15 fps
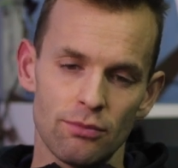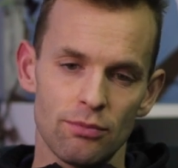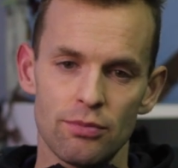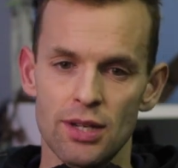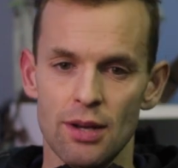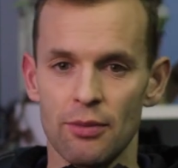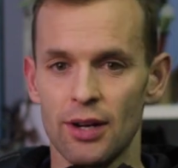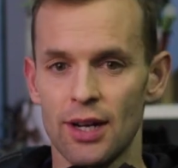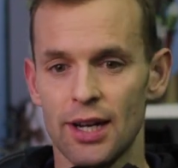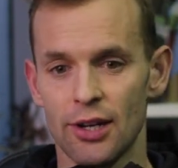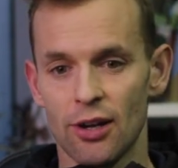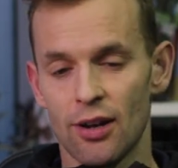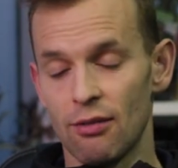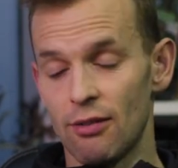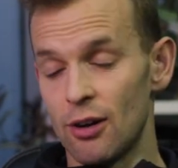Some could argue
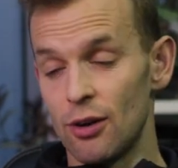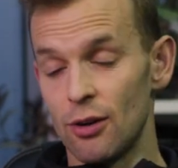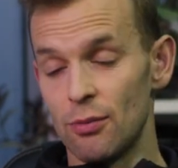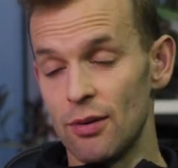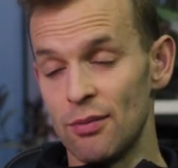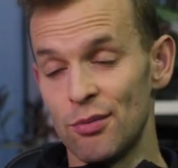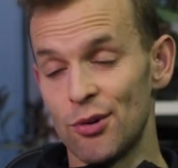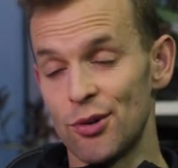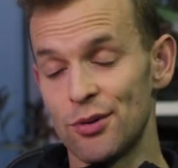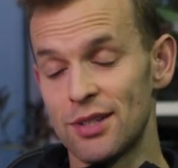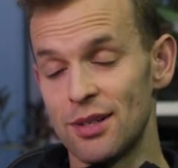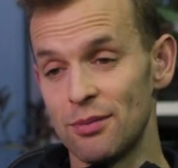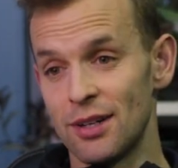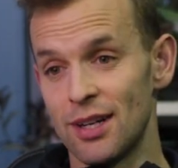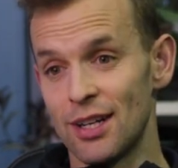I could run a little bit more,
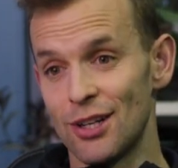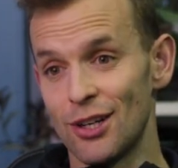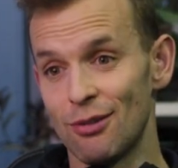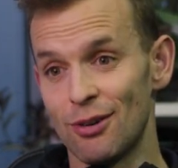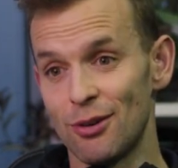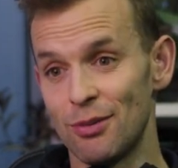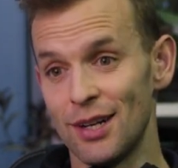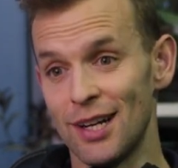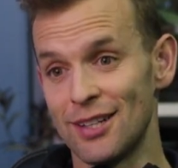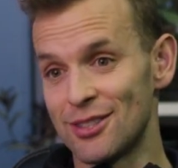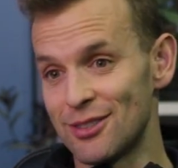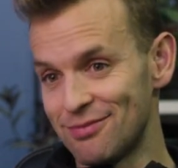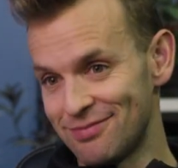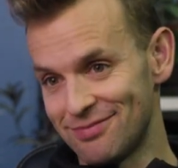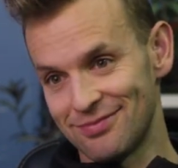some could argue I run a bit
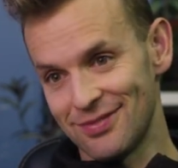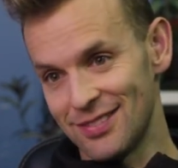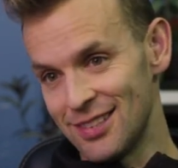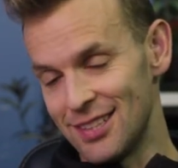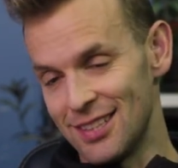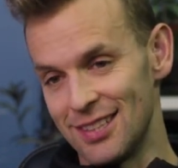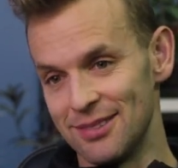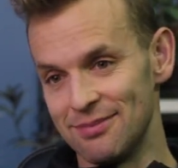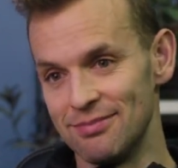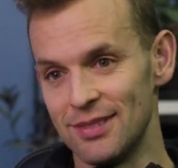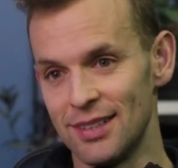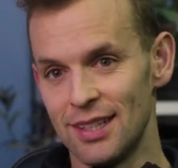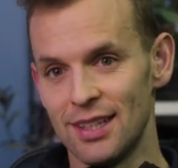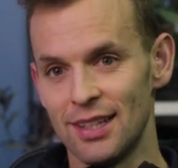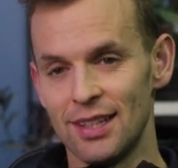less.
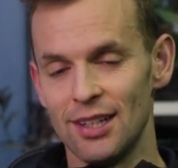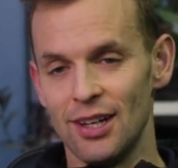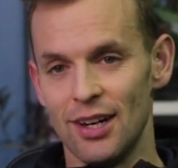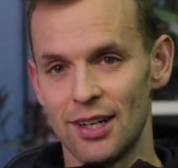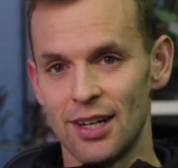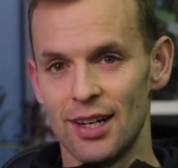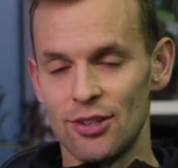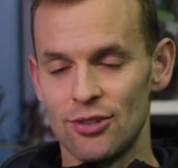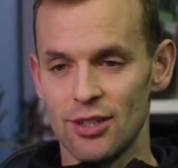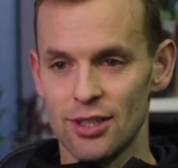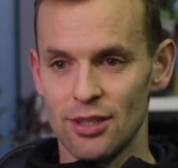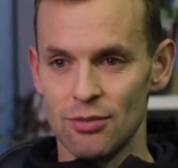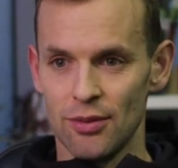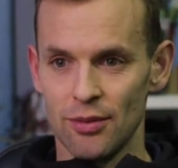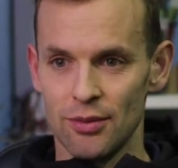I kind of
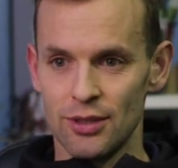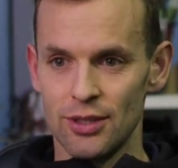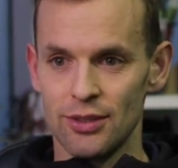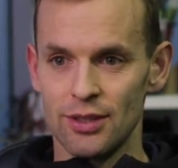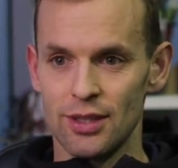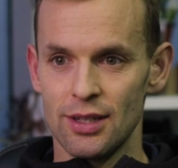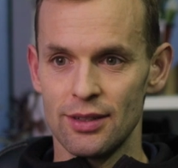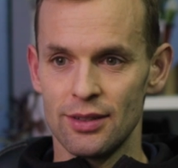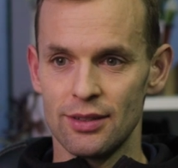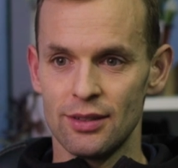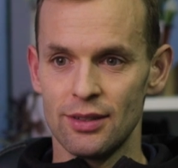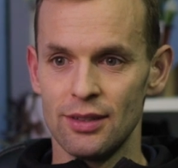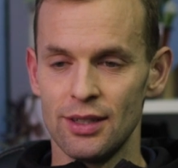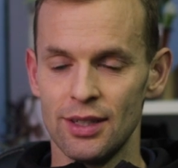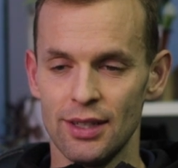trusted what we were doing
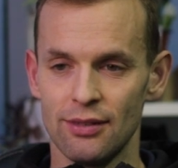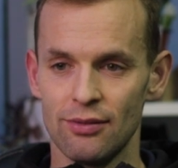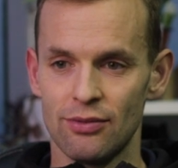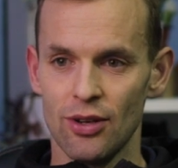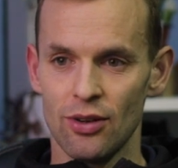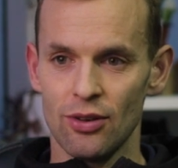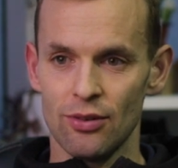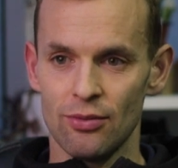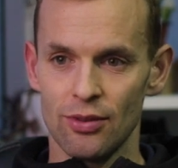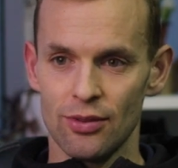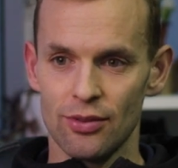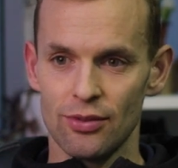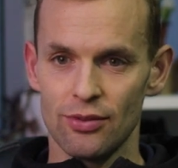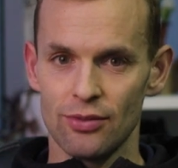and felt good with